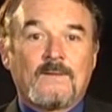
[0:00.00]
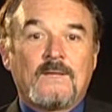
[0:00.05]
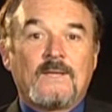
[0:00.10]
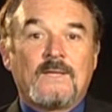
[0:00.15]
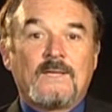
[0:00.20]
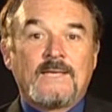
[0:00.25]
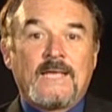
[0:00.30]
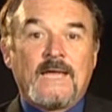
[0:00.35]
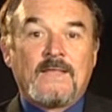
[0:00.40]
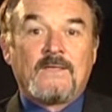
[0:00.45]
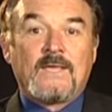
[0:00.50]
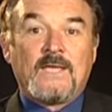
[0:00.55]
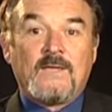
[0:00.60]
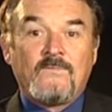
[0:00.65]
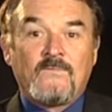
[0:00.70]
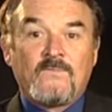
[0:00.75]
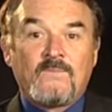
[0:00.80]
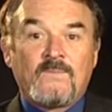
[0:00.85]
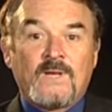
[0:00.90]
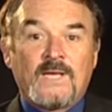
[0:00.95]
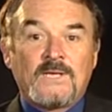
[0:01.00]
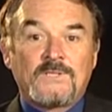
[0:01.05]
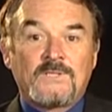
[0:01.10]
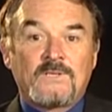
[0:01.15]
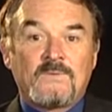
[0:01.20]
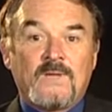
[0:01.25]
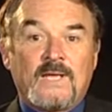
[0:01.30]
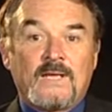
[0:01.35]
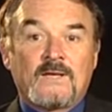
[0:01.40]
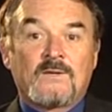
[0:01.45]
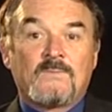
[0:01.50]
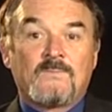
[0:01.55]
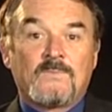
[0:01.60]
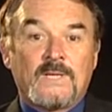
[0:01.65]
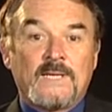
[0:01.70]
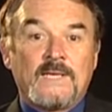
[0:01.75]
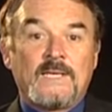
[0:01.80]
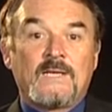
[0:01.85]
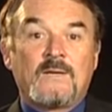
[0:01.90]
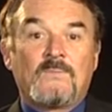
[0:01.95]
Gather information about
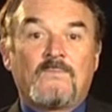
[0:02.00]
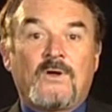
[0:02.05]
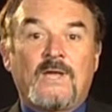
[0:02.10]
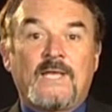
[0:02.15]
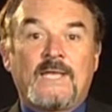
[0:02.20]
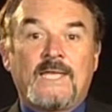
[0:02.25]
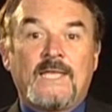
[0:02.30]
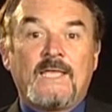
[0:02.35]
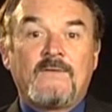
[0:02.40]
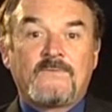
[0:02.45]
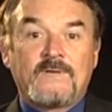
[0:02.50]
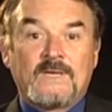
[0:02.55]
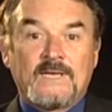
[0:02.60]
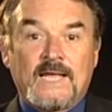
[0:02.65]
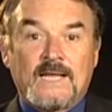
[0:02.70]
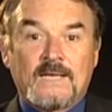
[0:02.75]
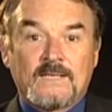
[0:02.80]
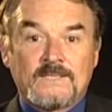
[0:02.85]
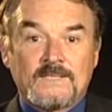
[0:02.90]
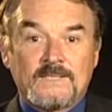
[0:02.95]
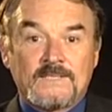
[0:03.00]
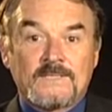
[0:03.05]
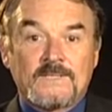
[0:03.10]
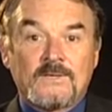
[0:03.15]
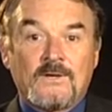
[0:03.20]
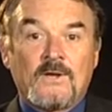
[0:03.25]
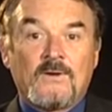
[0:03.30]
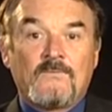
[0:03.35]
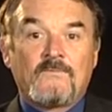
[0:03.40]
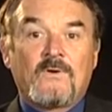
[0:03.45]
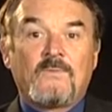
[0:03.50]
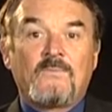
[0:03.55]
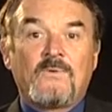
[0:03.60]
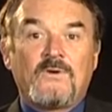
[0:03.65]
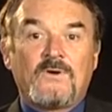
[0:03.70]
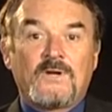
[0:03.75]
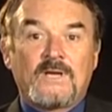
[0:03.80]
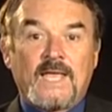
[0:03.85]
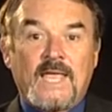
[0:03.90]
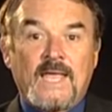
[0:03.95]
completing a break-even analysis from
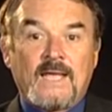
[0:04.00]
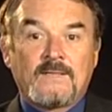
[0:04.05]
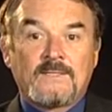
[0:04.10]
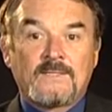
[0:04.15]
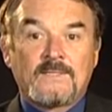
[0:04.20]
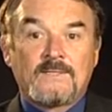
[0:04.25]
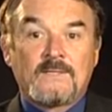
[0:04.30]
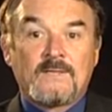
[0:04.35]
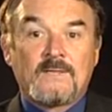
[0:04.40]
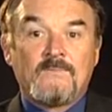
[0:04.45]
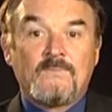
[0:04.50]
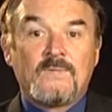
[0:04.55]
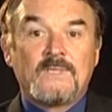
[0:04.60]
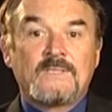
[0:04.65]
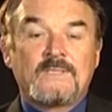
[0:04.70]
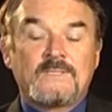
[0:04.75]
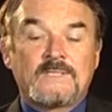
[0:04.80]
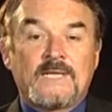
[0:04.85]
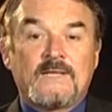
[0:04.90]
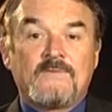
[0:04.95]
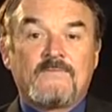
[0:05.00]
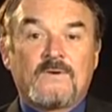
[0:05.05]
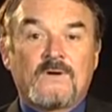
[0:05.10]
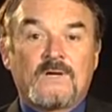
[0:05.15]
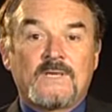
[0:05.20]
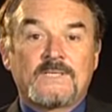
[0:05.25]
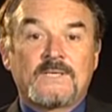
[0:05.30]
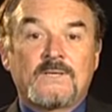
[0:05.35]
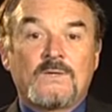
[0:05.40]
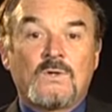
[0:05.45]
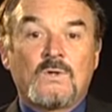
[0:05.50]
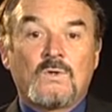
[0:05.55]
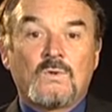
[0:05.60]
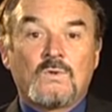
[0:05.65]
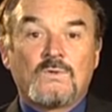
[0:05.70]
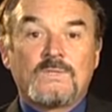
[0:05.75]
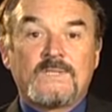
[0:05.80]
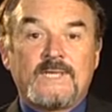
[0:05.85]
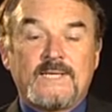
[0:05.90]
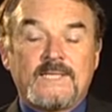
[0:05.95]
your accountant, business advisor, or
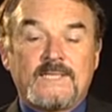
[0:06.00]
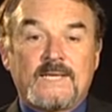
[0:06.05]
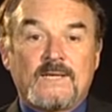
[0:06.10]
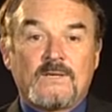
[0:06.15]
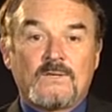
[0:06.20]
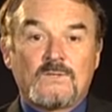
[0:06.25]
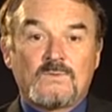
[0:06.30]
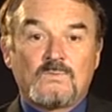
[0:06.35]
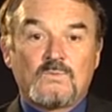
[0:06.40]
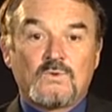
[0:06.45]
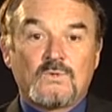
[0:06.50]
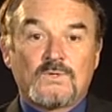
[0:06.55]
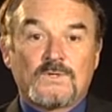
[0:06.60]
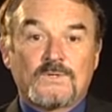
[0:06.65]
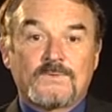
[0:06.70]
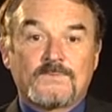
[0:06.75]
detailed book.